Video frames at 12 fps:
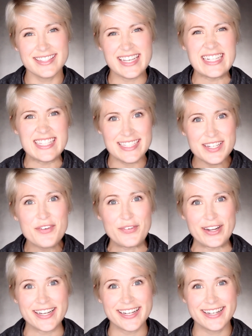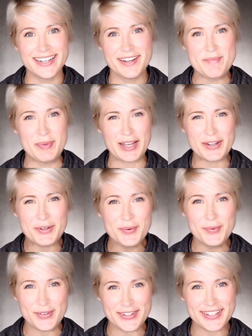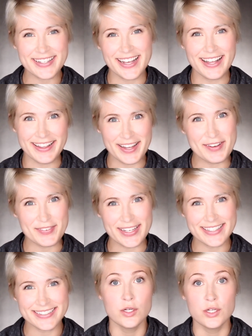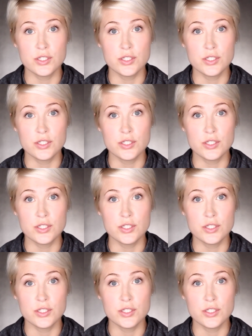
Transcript: it's different, but cool. I love it.